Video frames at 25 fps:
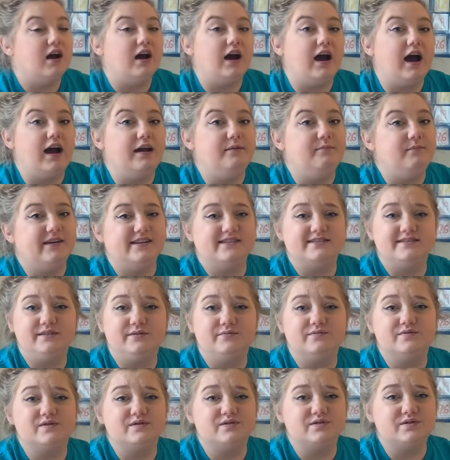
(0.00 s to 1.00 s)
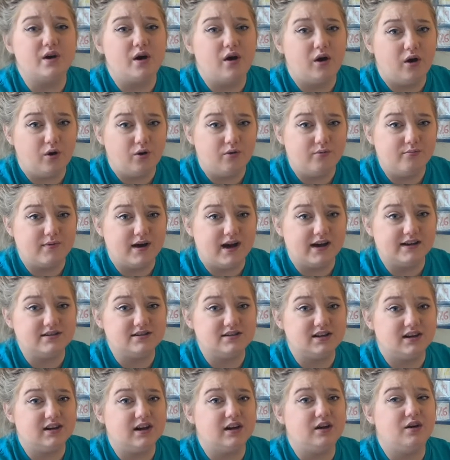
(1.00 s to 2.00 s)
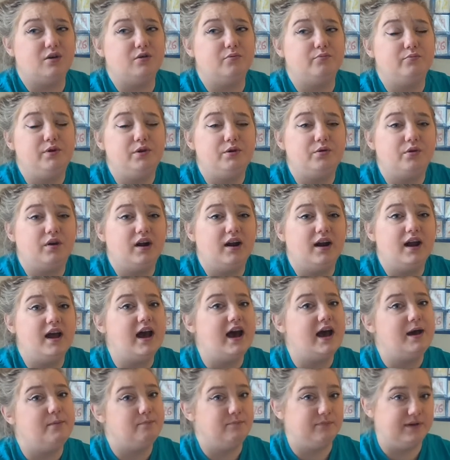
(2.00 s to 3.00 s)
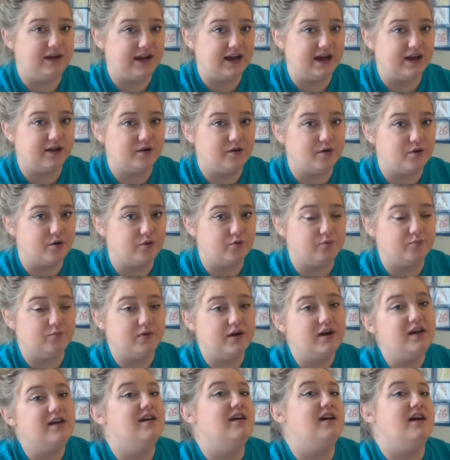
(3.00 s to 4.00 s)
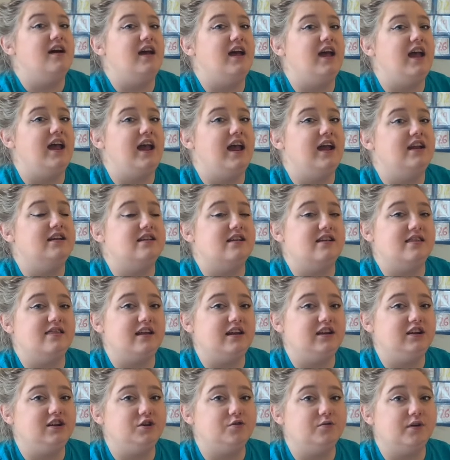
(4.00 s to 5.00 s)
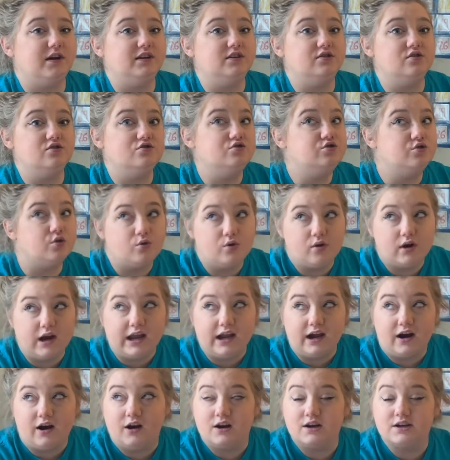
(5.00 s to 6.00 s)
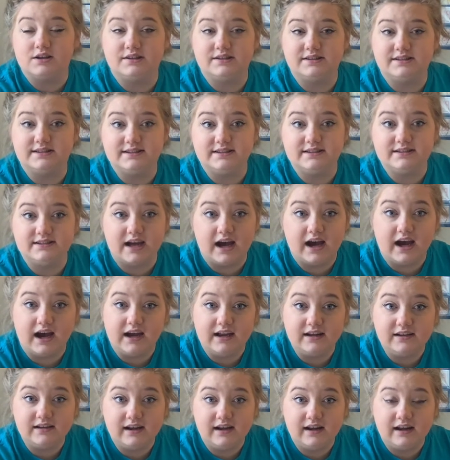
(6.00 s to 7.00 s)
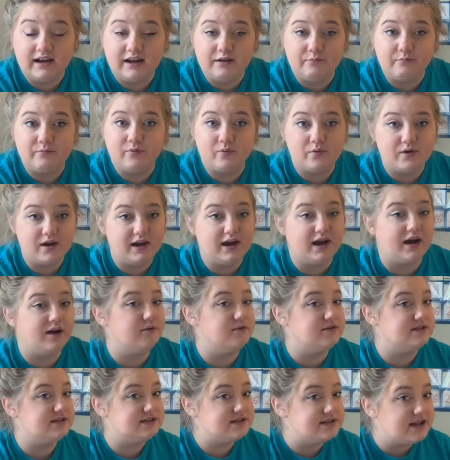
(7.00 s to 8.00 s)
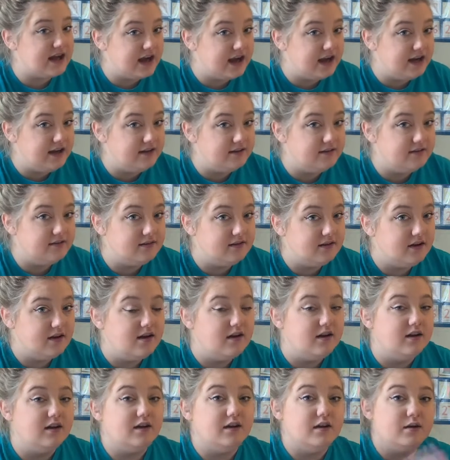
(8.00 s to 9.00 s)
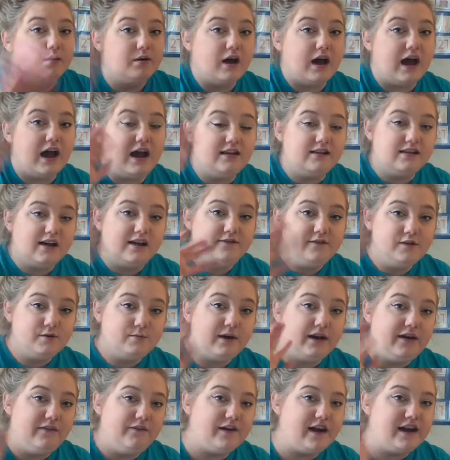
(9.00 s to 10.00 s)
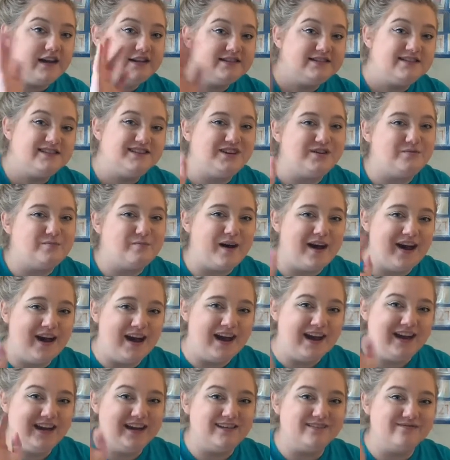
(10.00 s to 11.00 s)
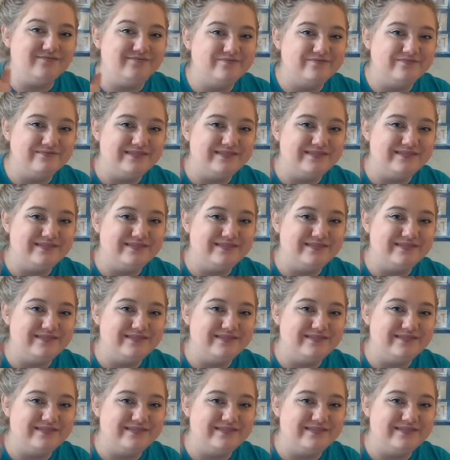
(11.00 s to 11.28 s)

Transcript: I miss you so much and I hope you are happy at home and that you enjoy our sun and play outside. I love you, my friends. Goodbye.